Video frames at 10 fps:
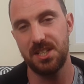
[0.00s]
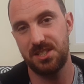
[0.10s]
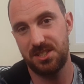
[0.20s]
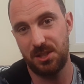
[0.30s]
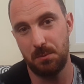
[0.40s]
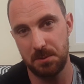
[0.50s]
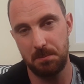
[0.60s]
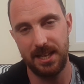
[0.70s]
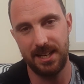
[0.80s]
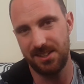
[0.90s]
very nice
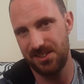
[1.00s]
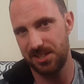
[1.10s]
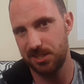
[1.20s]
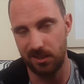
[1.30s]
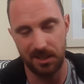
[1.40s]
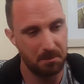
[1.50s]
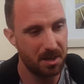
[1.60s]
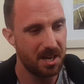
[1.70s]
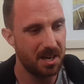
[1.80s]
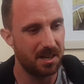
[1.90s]
she was being at the
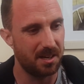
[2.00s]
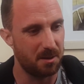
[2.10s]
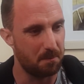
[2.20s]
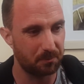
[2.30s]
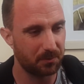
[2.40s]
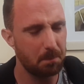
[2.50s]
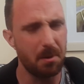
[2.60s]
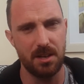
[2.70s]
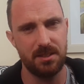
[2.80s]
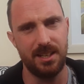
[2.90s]
time.
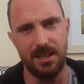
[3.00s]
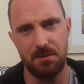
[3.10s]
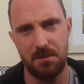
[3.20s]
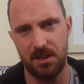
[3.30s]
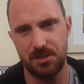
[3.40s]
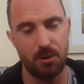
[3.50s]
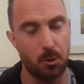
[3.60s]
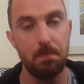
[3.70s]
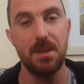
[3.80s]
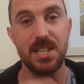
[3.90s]
But yeah,
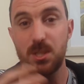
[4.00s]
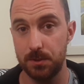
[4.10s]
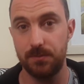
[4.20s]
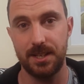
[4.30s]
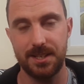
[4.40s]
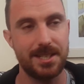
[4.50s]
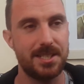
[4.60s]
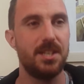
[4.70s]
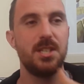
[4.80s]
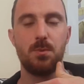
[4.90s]
I struggled. But this was
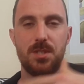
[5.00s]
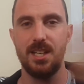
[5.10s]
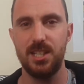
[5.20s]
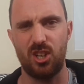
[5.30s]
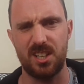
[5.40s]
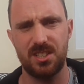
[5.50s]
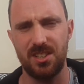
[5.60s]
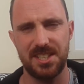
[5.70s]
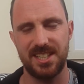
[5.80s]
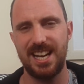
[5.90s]
fantastic. This was the Hitch
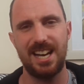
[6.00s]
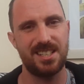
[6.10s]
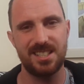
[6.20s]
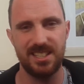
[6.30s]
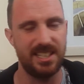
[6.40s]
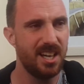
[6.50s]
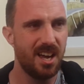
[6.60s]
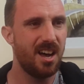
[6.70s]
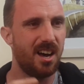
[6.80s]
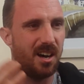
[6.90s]
Hikers Guide to the
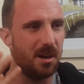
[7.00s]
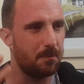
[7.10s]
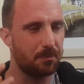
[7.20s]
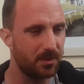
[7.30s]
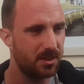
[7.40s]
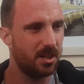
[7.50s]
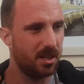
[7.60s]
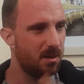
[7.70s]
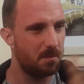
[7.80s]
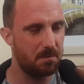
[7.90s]
Galaxy.
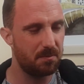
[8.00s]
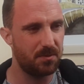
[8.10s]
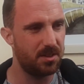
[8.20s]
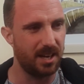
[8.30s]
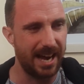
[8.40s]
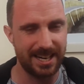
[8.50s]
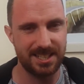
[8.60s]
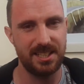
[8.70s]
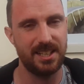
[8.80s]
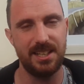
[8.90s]
The
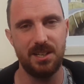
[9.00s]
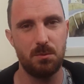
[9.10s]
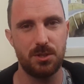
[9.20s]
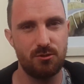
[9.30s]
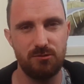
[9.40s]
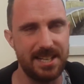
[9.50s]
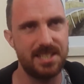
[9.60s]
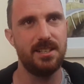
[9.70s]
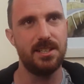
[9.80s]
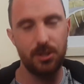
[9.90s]
acting in it was
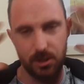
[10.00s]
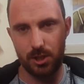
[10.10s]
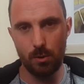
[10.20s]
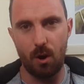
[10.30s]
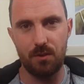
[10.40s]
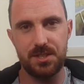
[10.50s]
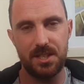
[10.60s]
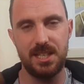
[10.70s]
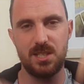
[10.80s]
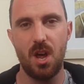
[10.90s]
great, and it took you
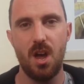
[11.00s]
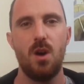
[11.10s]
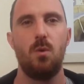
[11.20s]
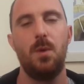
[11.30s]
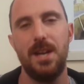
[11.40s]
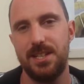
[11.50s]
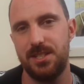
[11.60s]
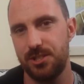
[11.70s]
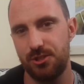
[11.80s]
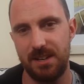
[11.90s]
off to these
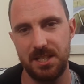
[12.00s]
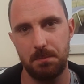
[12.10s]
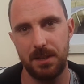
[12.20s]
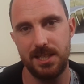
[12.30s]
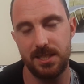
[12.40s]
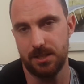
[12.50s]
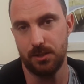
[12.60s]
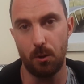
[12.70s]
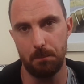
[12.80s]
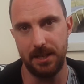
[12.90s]
weird and strange
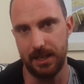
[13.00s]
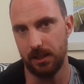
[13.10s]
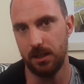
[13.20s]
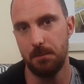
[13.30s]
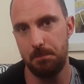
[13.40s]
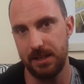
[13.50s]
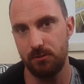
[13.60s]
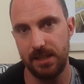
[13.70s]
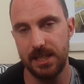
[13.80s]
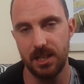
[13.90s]
places. And not being
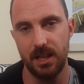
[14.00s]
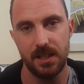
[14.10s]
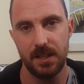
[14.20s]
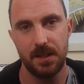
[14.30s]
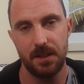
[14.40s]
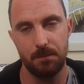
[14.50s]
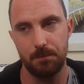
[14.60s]
a big reader